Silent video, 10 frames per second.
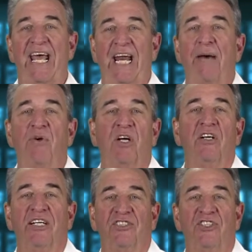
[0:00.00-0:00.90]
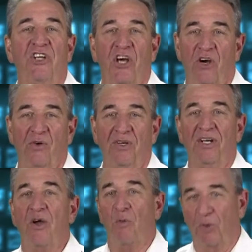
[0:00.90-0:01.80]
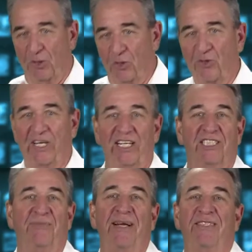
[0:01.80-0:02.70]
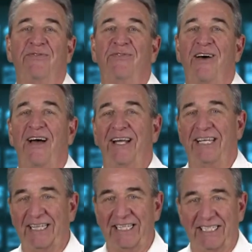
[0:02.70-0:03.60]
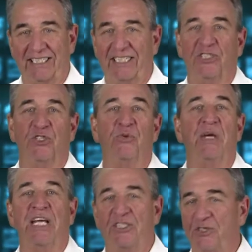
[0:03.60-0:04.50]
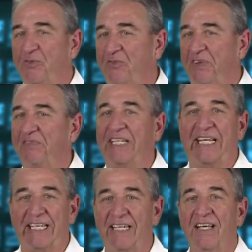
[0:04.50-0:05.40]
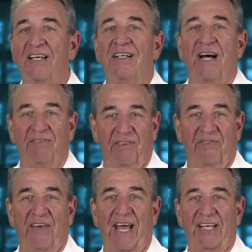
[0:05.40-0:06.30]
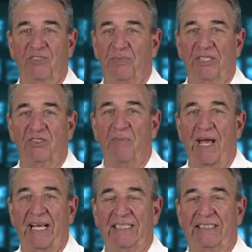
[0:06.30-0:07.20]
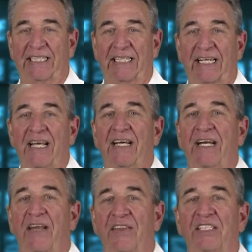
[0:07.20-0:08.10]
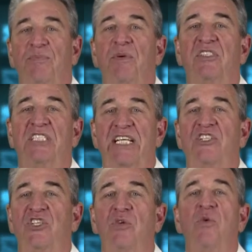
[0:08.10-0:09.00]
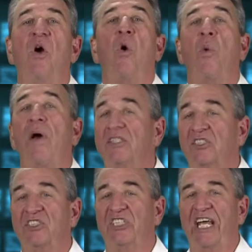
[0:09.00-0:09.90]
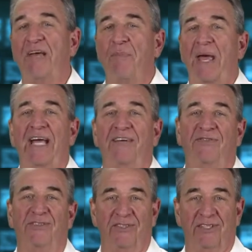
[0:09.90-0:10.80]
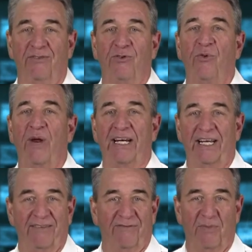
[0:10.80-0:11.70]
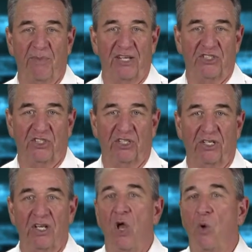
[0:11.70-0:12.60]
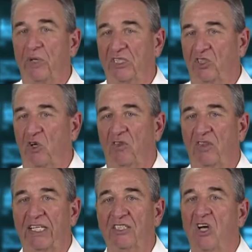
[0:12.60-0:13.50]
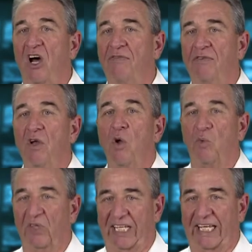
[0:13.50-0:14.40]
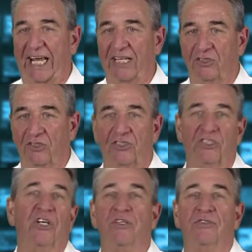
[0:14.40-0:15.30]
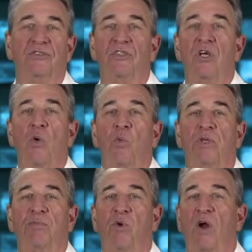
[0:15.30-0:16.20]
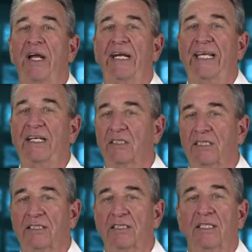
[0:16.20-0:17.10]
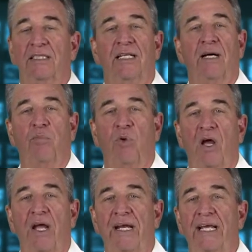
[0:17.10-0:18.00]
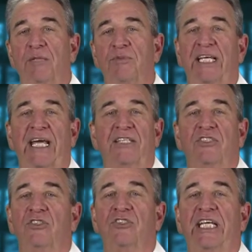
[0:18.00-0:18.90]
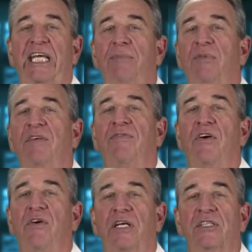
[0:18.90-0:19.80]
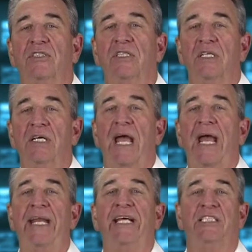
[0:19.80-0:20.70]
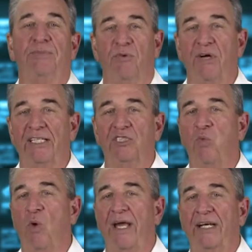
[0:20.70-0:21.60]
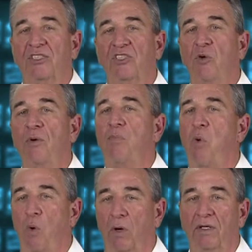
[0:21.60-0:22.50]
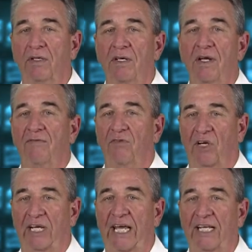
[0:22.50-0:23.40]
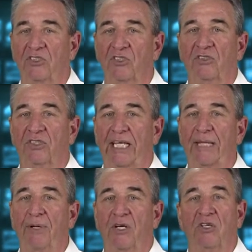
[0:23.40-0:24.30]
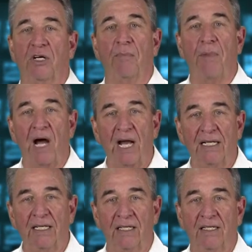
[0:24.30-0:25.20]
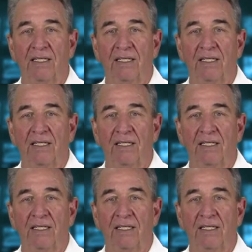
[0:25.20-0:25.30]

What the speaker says: and I'm going to let you know what you can expect to find in this issue, issue 15 of the Fastpitch magazine. Now, this month's issue, well, it's jam-packed full of great information. We start things off with Catcher Zone with Brian Inglis. Now, Brian helps catchers keep their focus, and he explains why it is so important for a catcher to keep a clear mind